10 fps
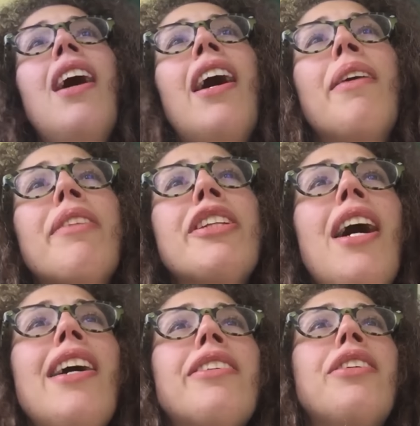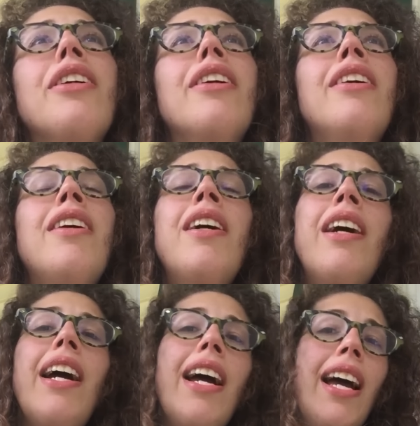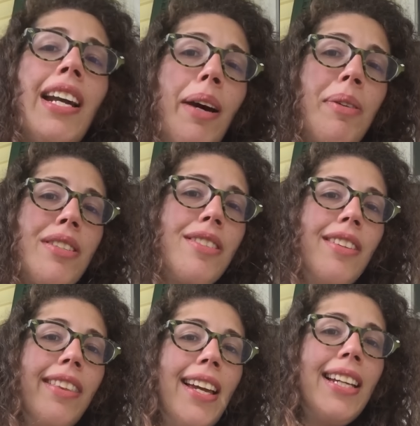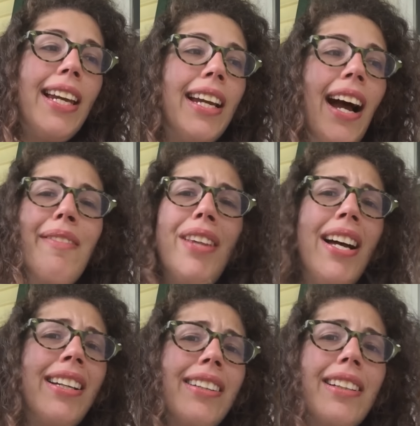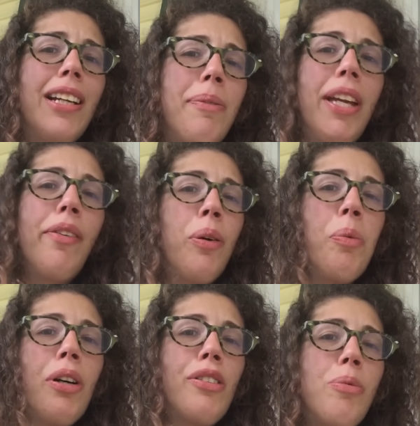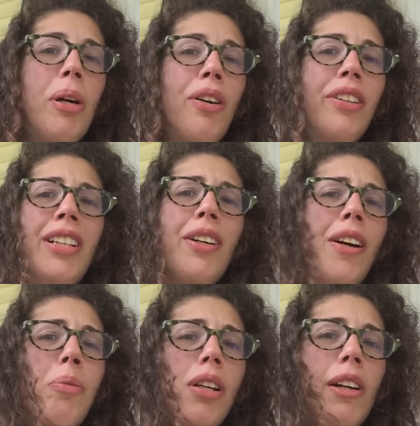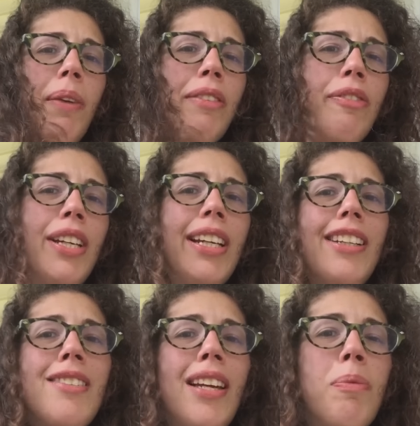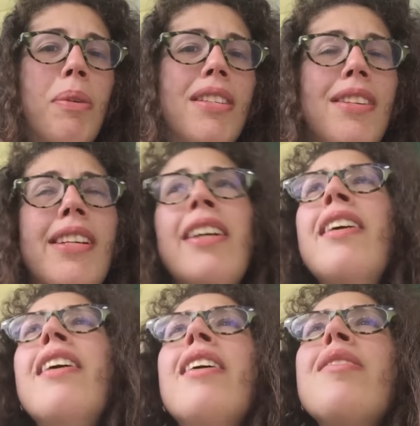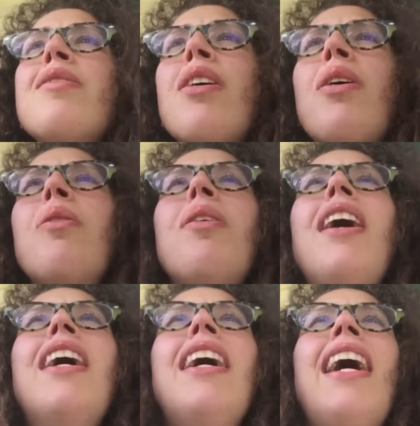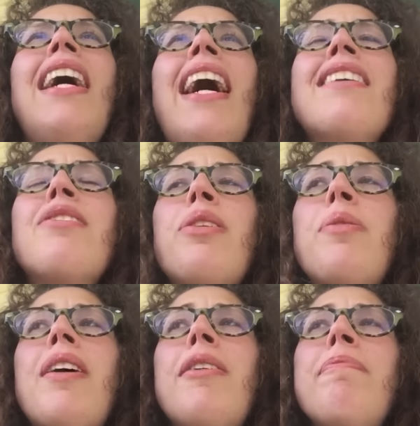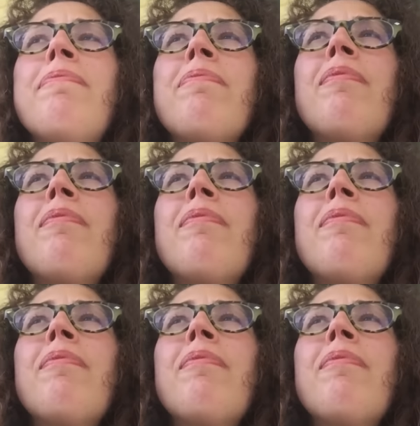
um, the doctor and I was thinking, I'm not going to be able to work tomorrow. You know, I work on my feet. It's like busy. So I had to um,